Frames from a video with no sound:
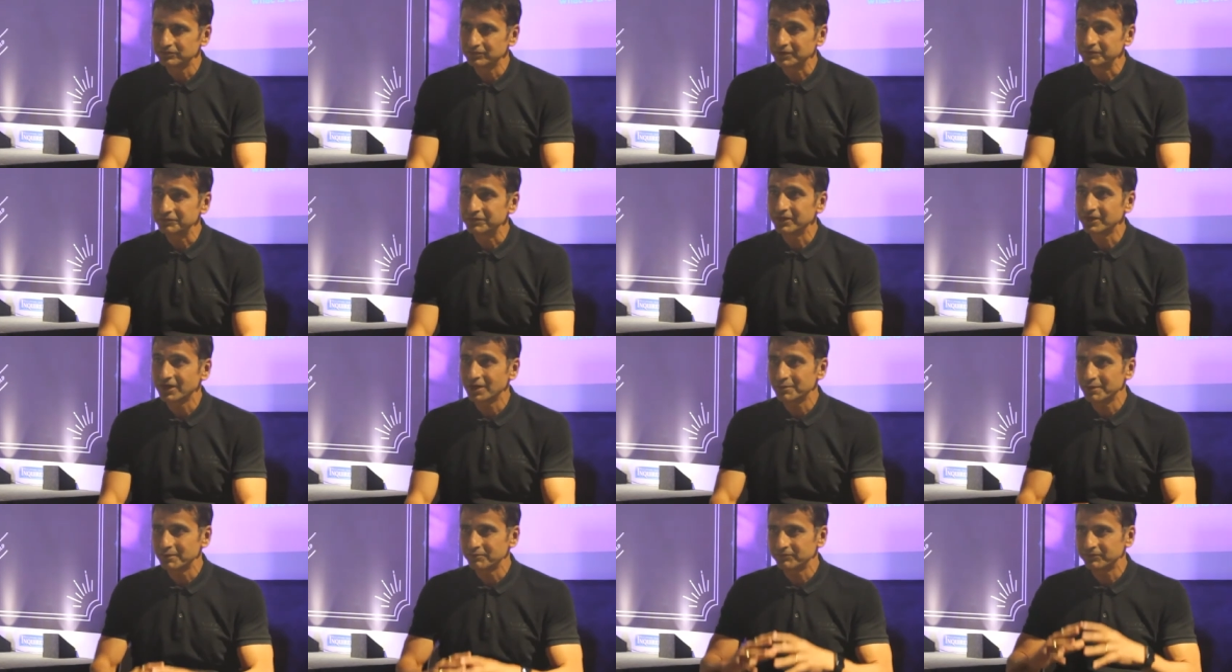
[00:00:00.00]
when we
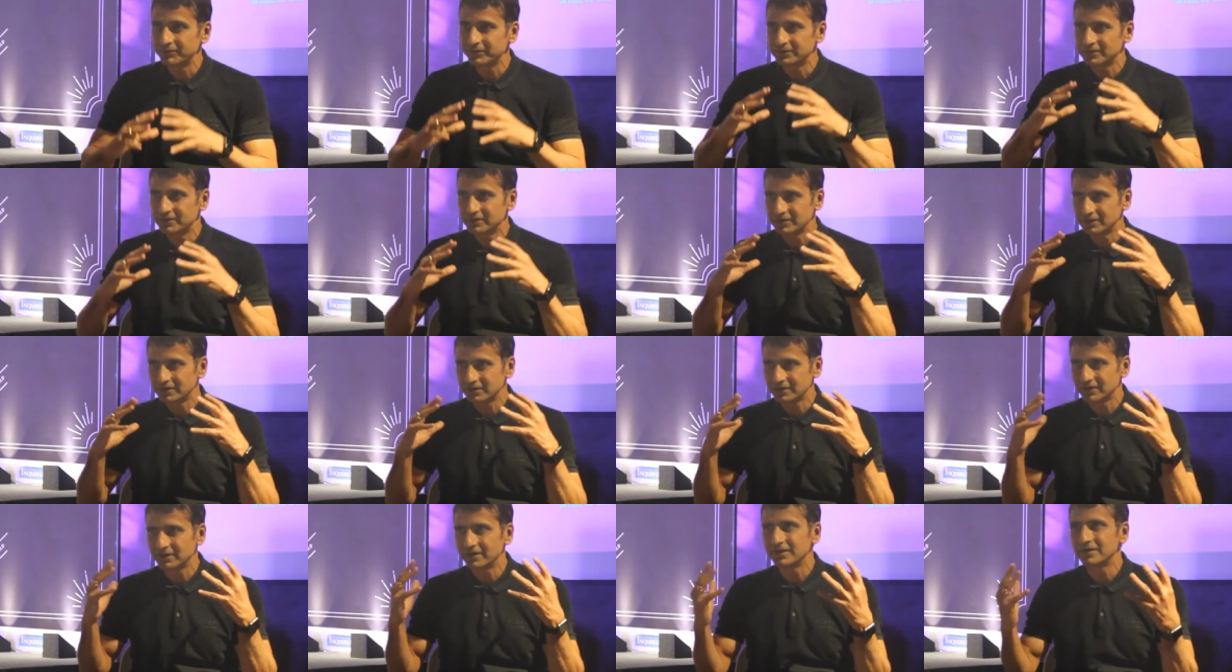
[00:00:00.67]
come up with
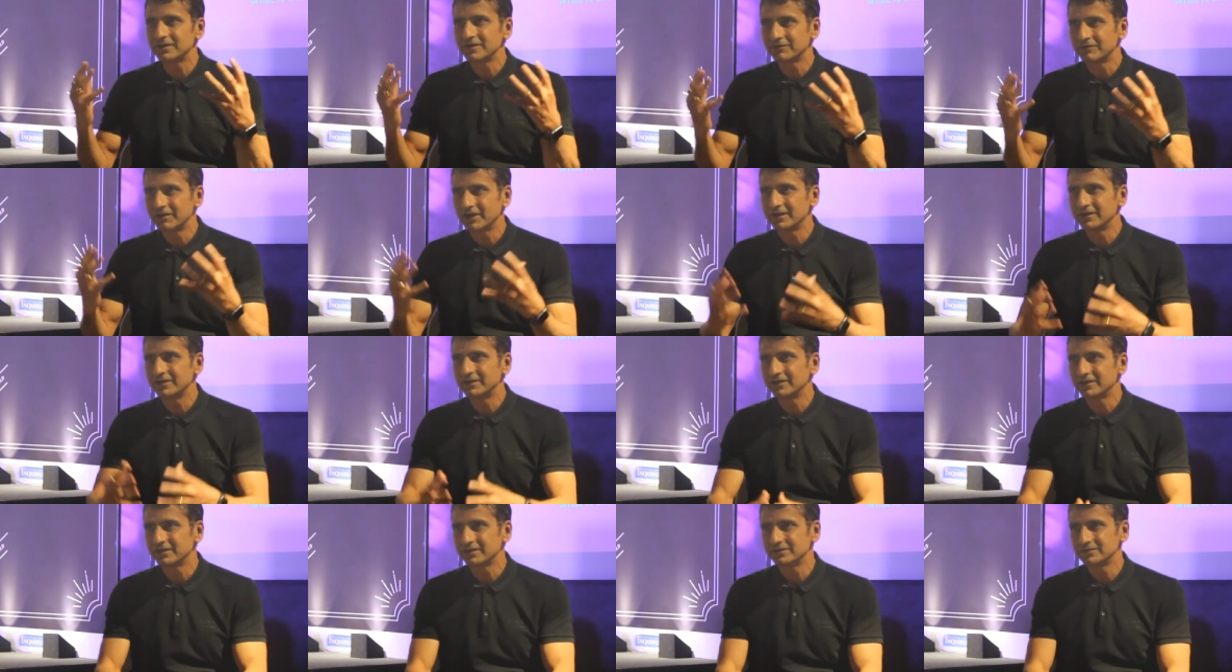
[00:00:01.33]
a creative
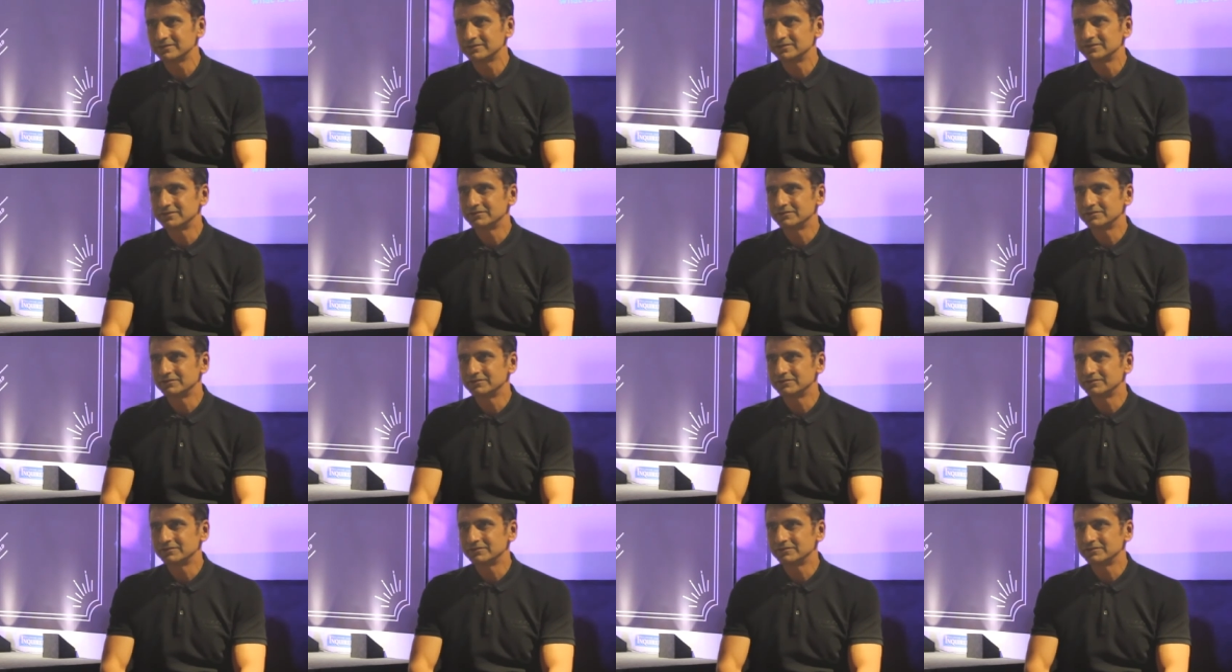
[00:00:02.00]
idea,